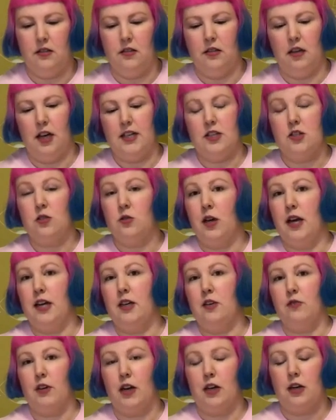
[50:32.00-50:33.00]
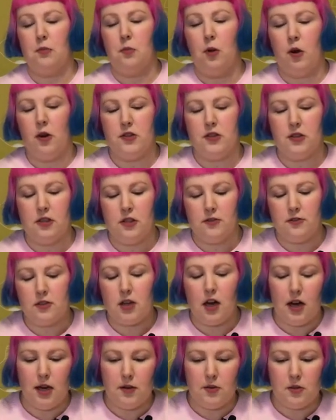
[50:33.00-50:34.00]
I still had a very positive
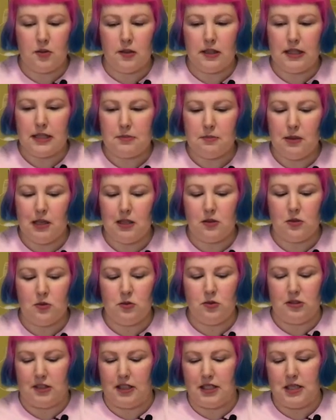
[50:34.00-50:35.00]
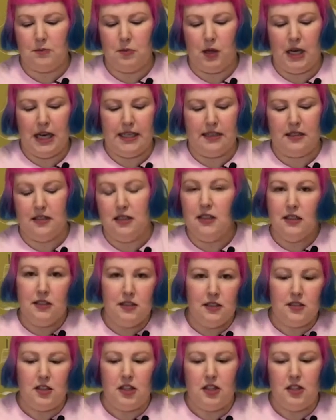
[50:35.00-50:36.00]
time doing this puzzle despite
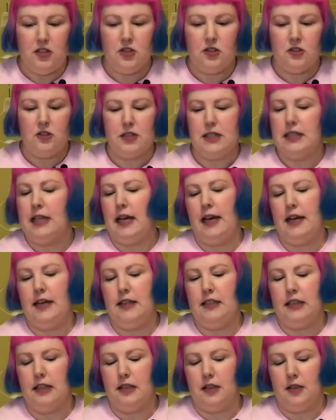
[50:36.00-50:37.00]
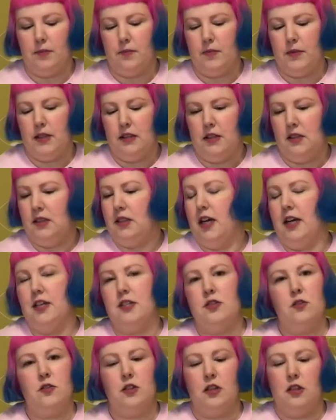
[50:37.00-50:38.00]
the issues it had. Um, yeah, I
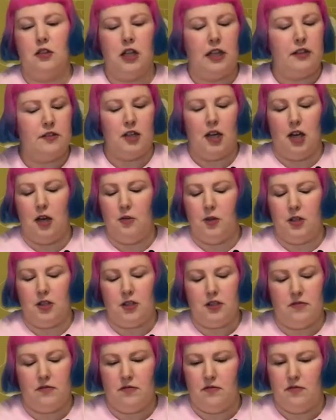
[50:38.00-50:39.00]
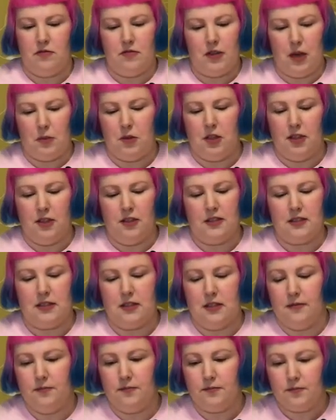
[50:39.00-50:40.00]
still think like the artwork's fabulous
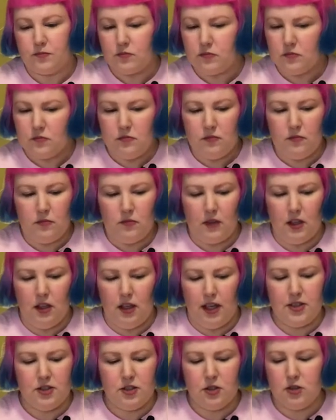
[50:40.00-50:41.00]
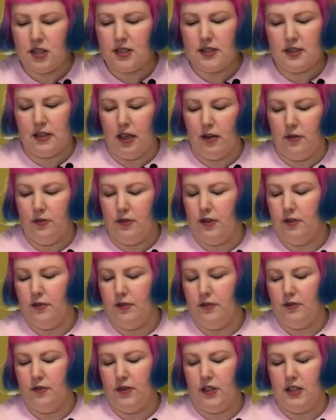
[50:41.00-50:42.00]
and I still just love the
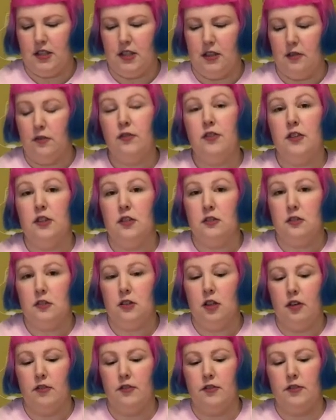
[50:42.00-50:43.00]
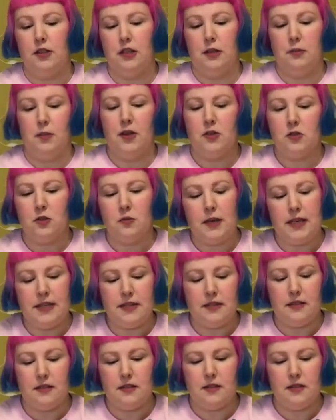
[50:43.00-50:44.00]
fit and feel of the puzzle
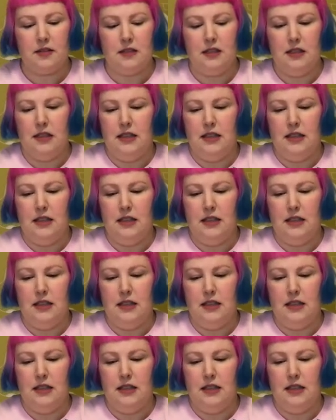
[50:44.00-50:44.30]
pieces.